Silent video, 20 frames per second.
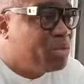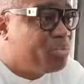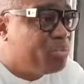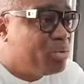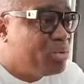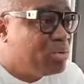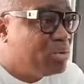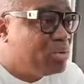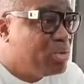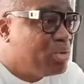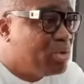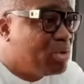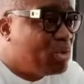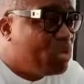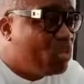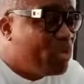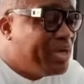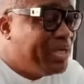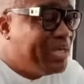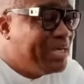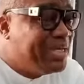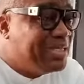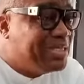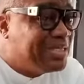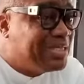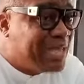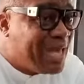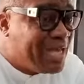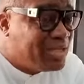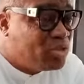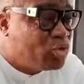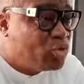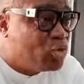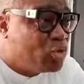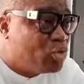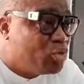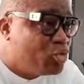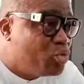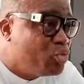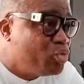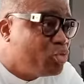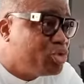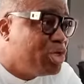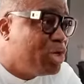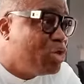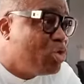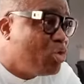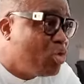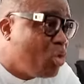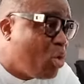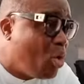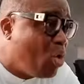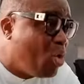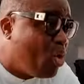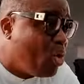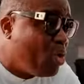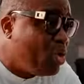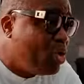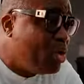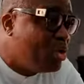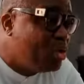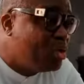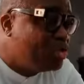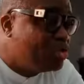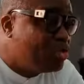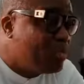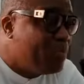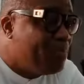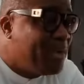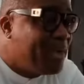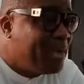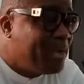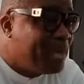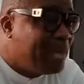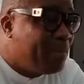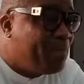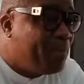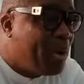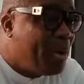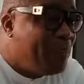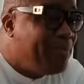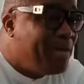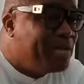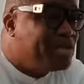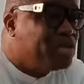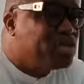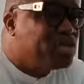people, we intend to use the law to make a public